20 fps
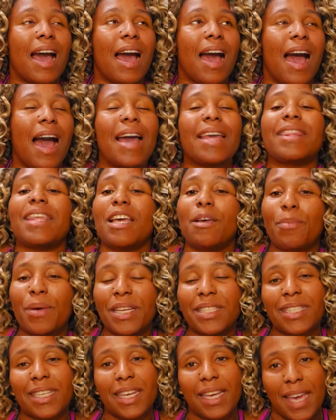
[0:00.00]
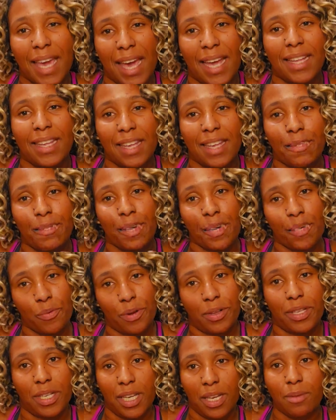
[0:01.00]
I think basically Katie can be
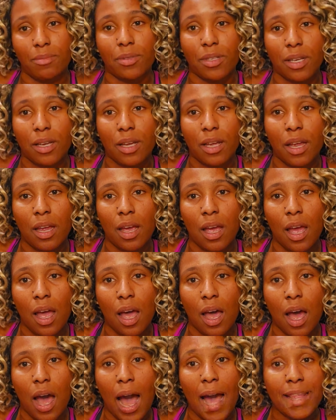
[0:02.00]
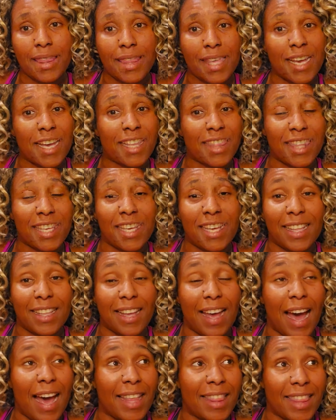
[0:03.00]
redeemed. I think at the end,
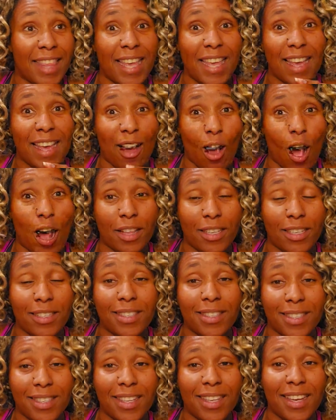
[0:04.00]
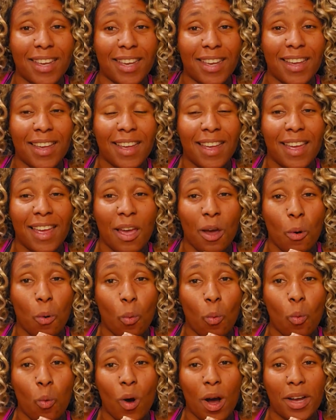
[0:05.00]
I think honestly,
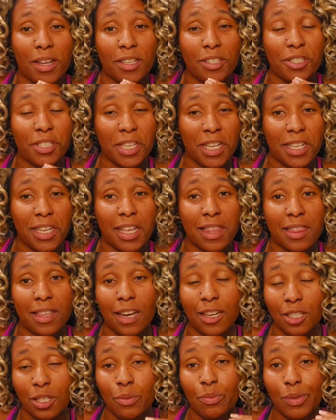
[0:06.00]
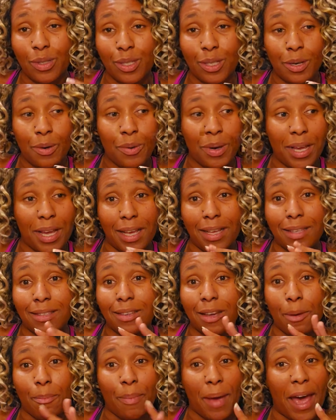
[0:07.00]
what Gina thought she was doing is
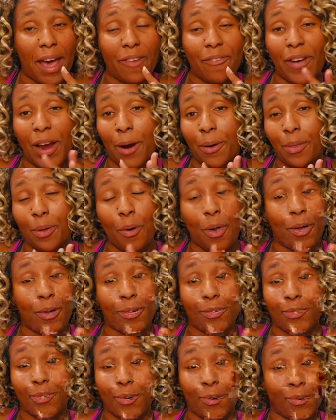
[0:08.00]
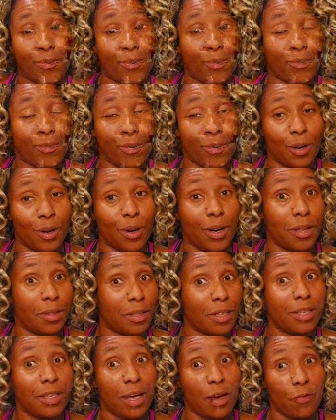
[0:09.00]
going to backfire. They're all going to turn on her. And it
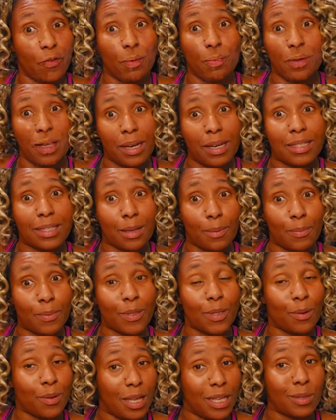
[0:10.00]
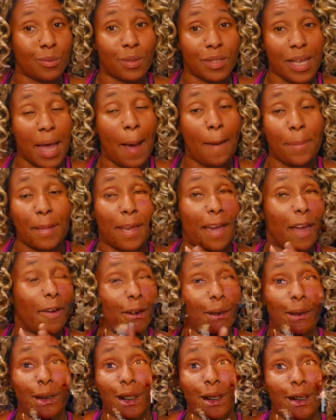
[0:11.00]
looks like from next episode, that's what's happening.
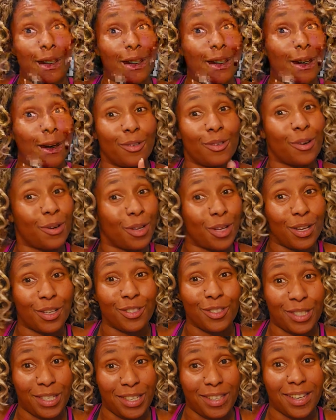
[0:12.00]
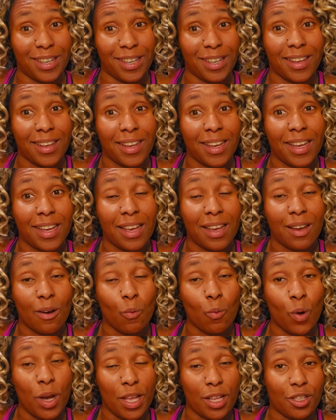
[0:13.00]
Everyone's going to start turning on Gina,
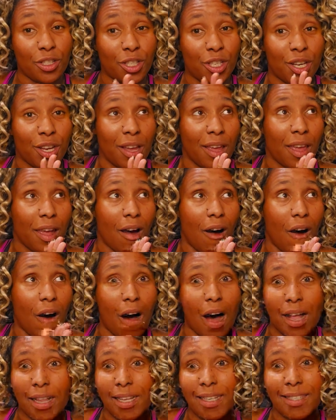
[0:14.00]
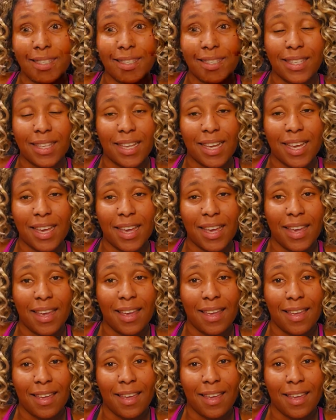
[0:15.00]
which honestly,